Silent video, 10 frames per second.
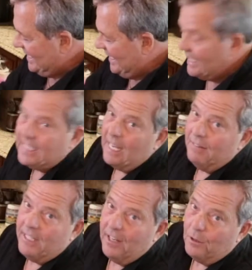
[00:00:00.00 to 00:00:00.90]
And
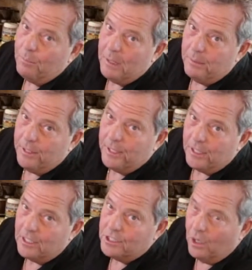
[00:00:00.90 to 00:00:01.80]
70 other people that are
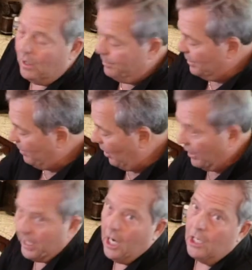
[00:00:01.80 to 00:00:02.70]
going to show up at the
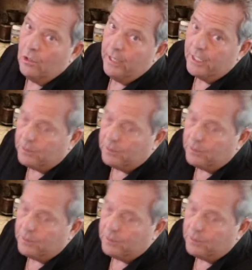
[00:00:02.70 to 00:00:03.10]
party hungry